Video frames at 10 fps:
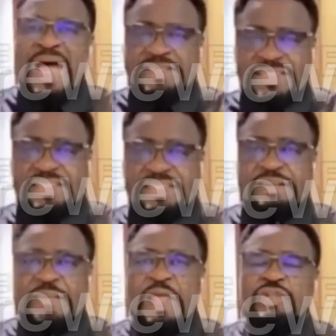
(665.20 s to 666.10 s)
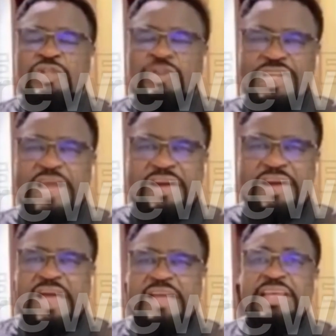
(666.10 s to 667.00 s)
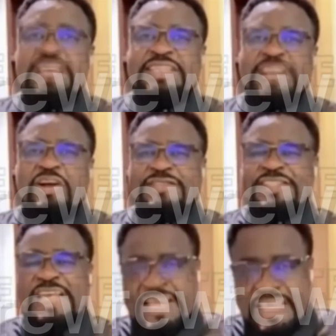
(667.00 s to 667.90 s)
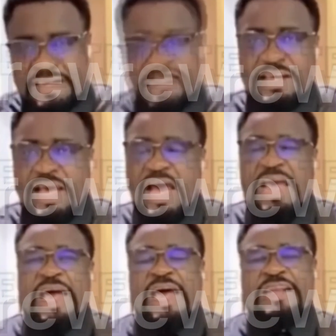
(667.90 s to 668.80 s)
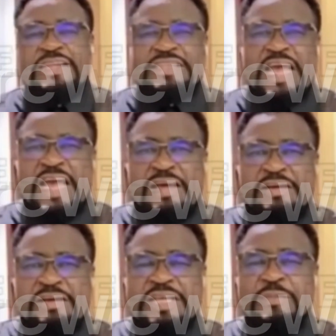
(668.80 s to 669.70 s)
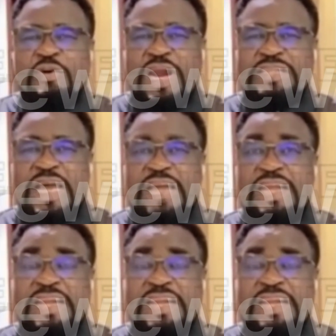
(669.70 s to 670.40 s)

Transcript: normalcy to the area instead of sacking an entire democratic.